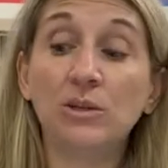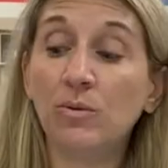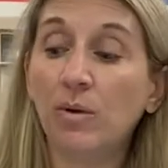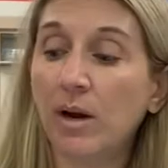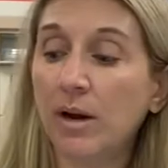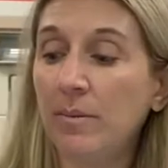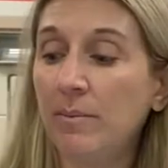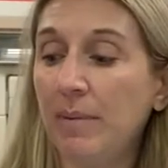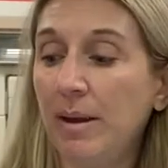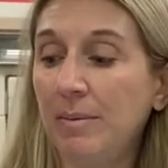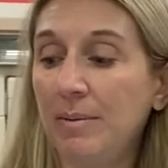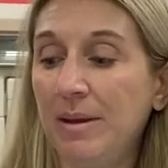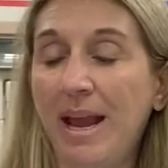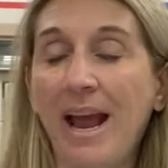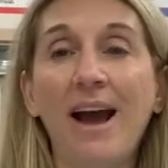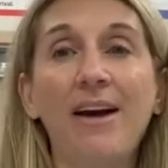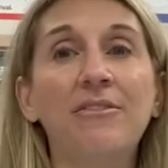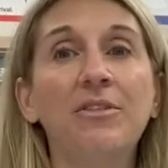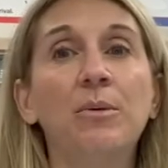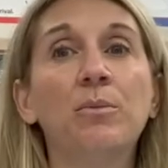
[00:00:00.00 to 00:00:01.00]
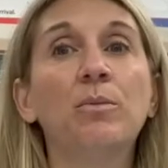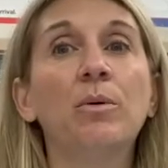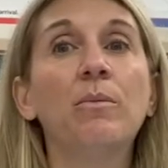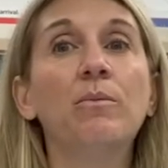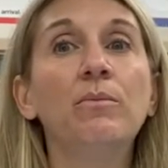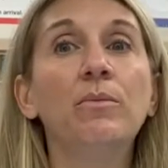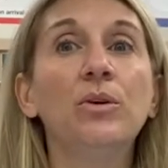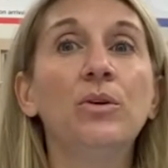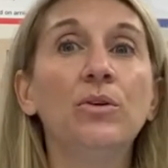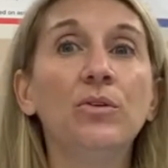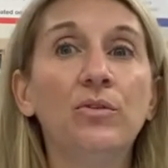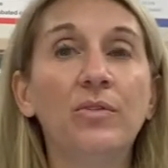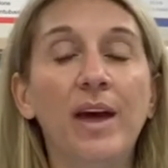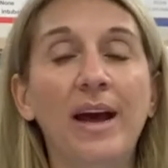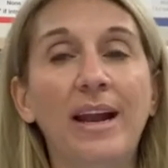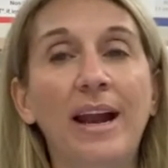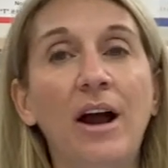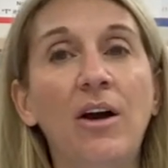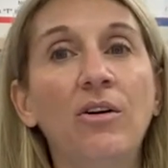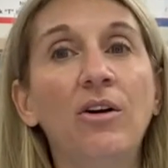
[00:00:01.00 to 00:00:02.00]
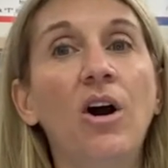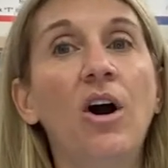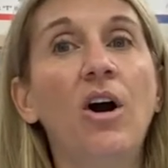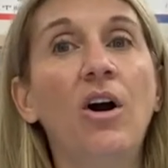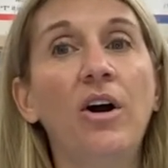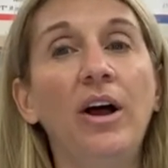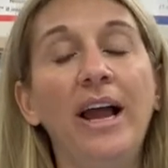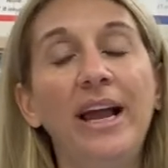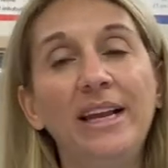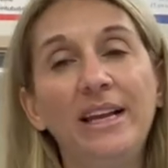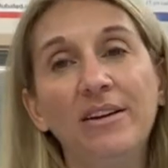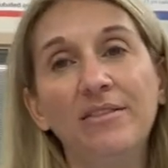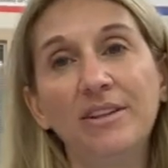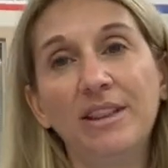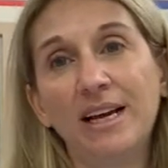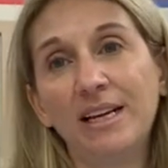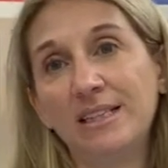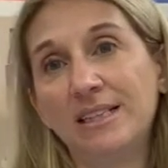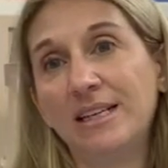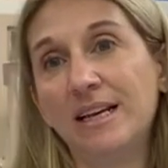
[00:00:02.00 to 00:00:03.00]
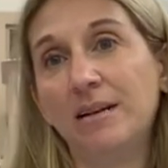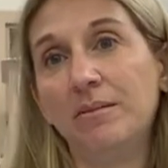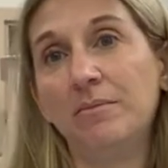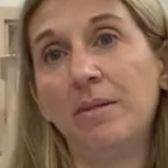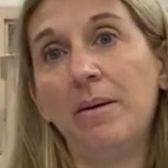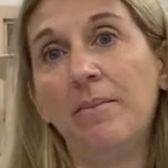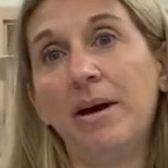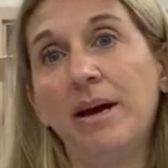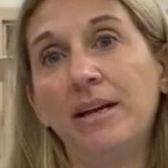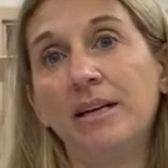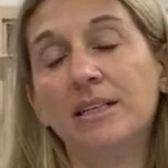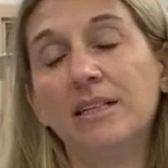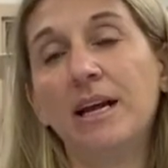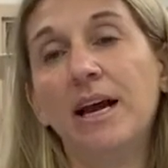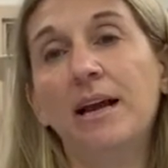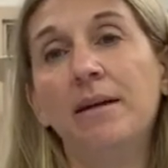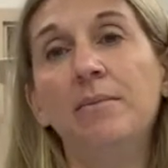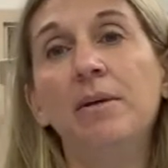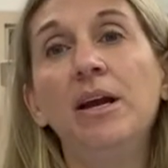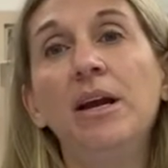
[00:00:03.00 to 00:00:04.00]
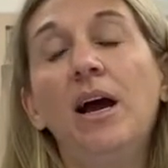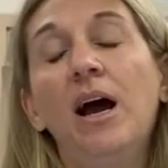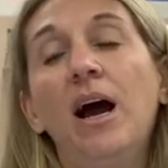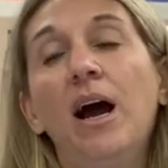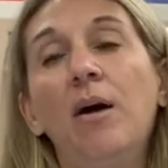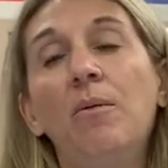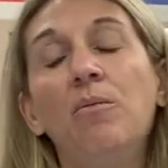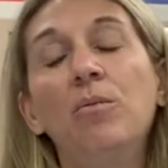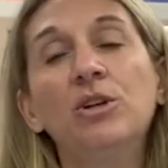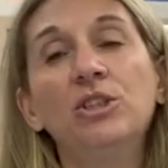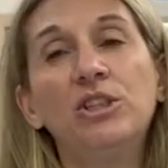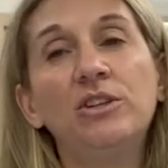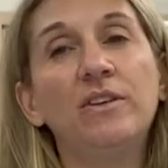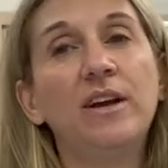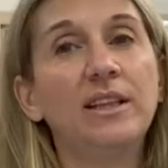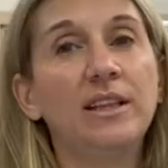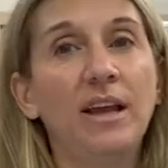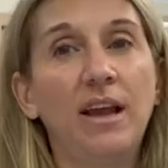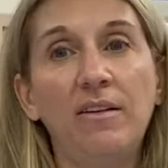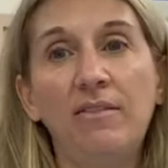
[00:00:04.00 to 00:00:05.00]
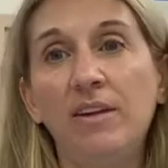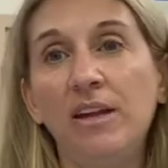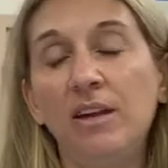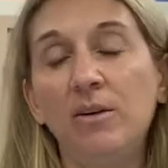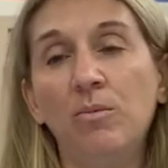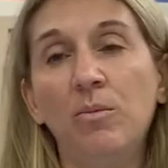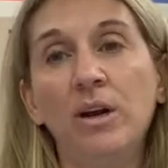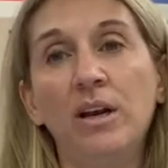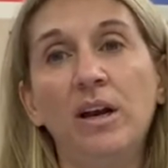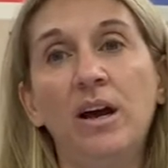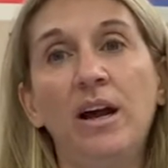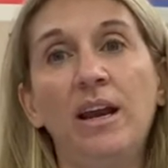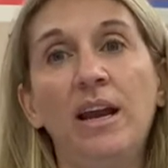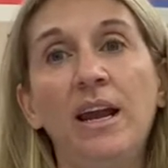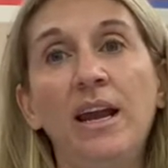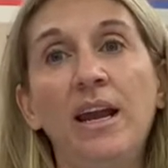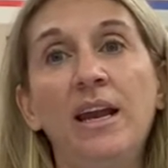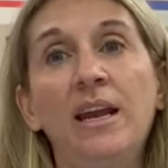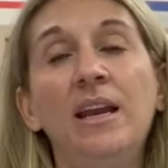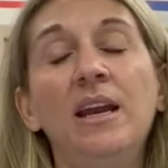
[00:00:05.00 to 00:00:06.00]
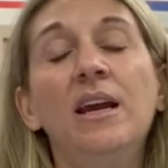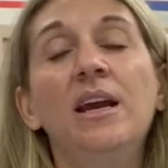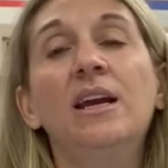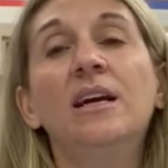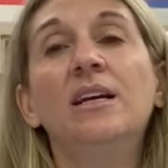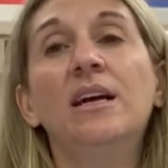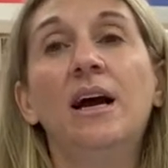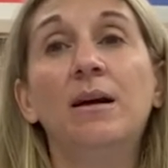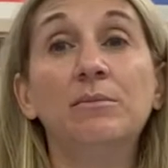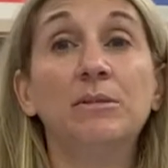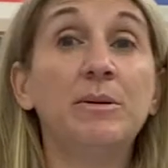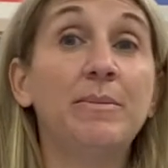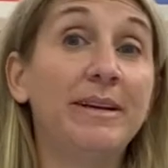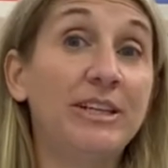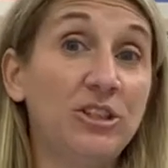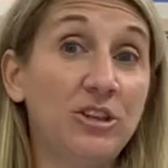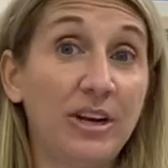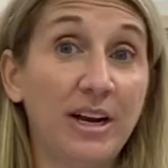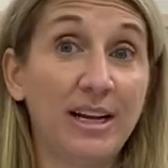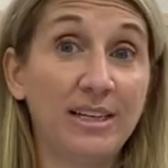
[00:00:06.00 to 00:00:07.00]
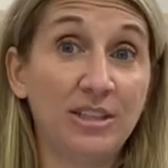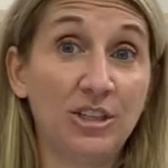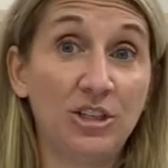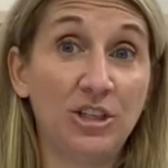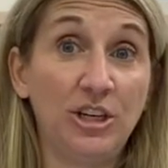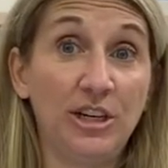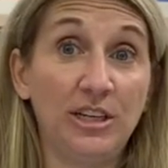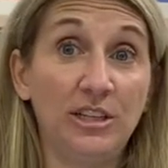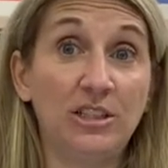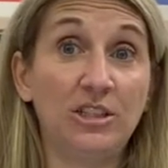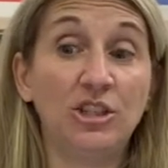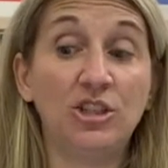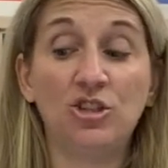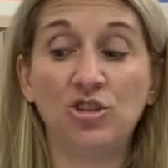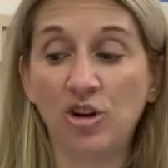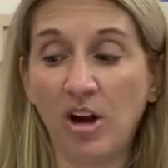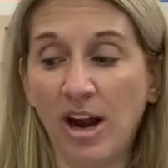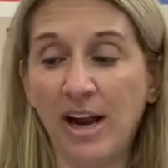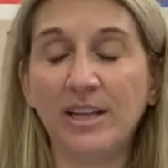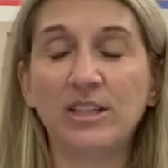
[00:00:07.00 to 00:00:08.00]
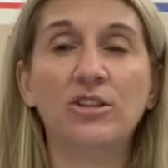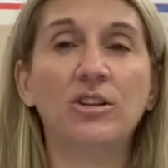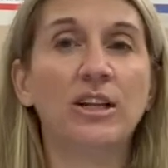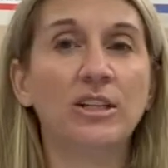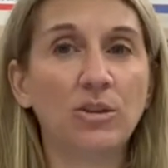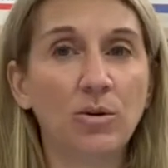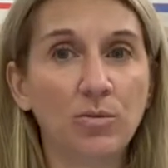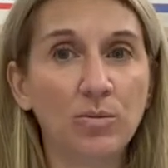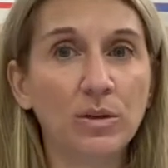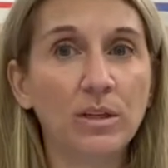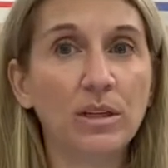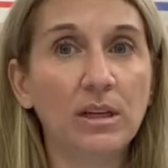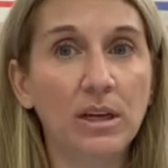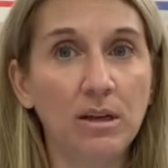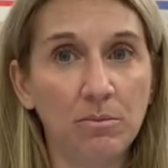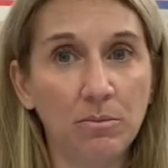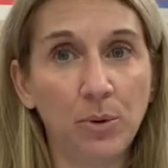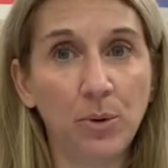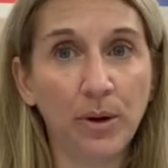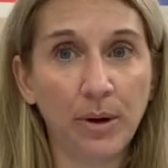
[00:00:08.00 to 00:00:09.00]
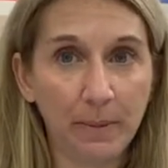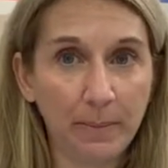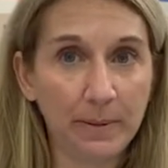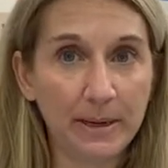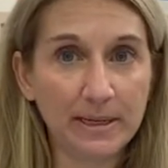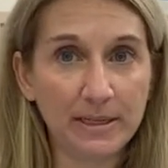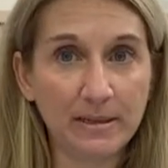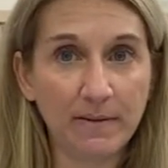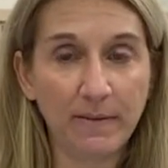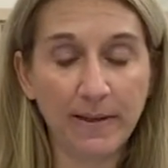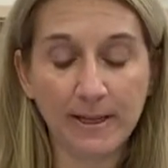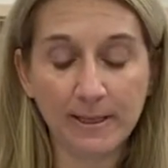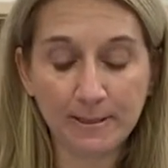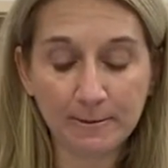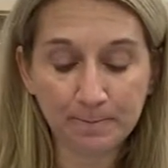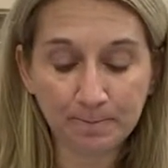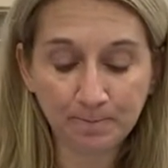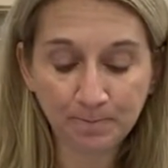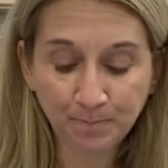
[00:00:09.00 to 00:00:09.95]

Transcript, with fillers: you wanna maybe have them remove that alcohol and give it that same amount of time um, once you've got the IV and whatnot in um, to make sure it has a chance to dry. So that's a really important piece of this.